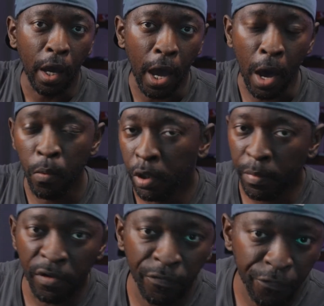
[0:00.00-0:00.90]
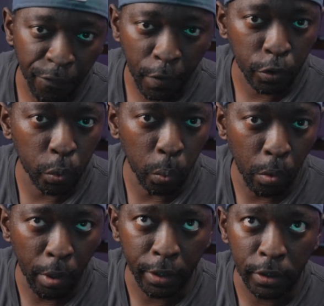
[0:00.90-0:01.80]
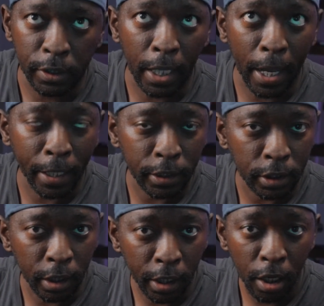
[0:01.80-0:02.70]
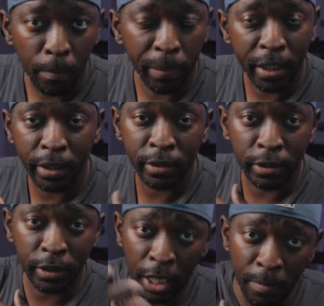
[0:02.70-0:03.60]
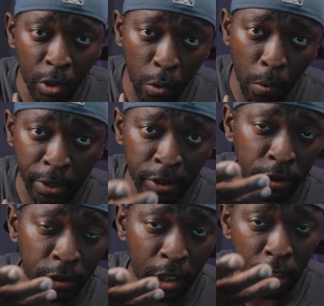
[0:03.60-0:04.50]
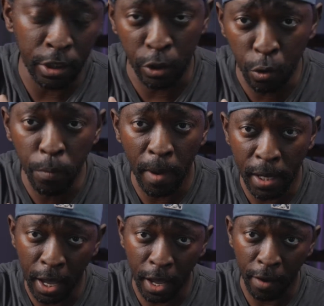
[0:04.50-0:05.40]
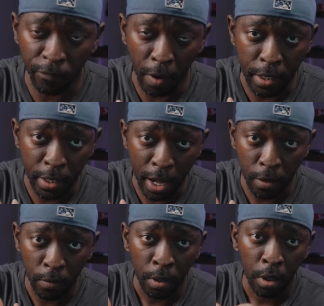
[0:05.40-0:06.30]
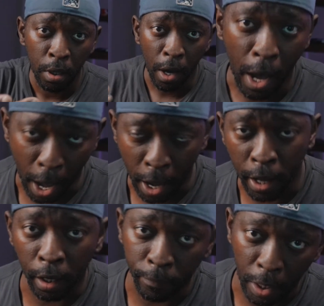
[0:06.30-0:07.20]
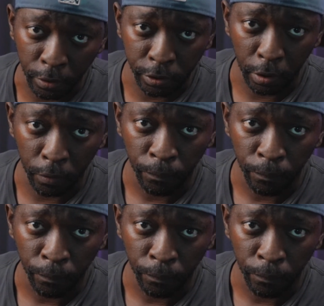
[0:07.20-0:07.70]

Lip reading: I want to be the first one to actually help, because the same questions that you may have right now, I have also.